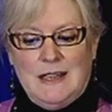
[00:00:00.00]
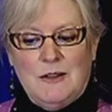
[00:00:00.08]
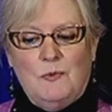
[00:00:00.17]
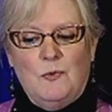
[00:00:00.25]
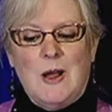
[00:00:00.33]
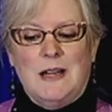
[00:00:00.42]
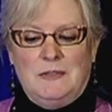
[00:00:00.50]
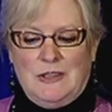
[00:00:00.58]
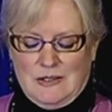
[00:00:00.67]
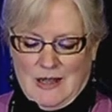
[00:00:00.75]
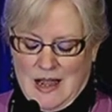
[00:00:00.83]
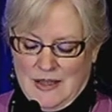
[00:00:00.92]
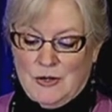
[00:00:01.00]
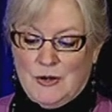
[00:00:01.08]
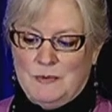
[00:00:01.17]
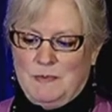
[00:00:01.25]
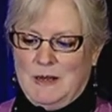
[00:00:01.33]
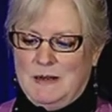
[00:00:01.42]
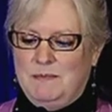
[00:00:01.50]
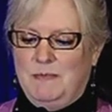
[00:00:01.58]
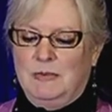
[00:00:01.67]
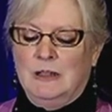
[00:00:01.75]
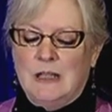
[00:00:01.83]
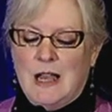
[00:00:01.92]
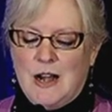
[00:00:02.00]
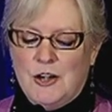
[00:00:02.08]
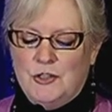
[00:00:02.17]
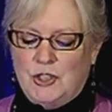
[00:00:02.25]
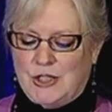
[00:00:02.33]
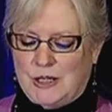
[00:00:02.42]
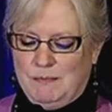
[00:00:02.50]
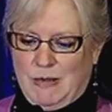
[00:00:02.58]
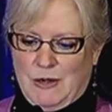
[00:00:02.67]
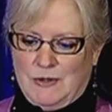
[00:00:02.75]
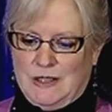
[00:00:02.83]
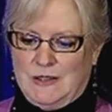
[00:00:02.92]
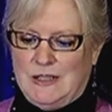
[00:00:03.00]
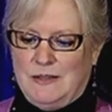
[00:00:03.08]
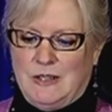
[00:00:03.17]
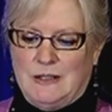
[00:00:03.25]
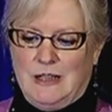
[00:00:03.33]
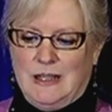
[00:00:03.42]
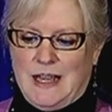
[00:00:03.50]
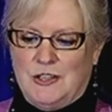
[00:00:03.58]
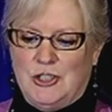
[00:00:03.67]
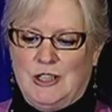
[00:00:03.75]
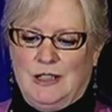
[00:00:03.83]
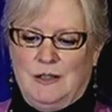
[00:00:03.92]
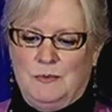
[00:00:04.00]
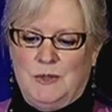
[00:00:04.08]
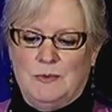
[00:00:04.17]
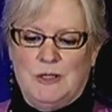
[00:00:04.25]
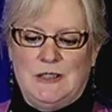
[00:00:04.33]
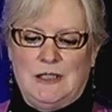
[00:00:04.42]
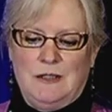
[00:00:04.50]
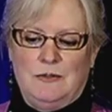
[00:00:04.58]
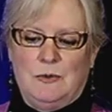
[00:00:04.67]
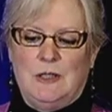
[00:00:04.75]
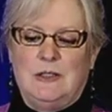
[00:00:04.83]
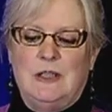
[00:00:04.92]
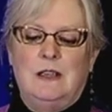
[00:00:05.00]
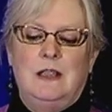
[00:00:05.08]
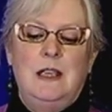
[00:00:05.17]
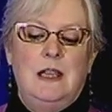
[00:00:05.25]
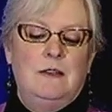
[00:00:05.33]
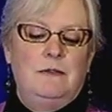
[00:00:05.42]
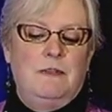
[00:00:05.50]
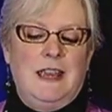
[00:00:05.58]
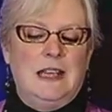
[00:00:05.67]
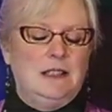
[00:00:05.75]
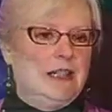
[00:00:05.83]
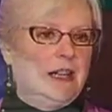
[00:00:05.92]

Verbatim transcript: One of the th other large components of the collection that we received was fan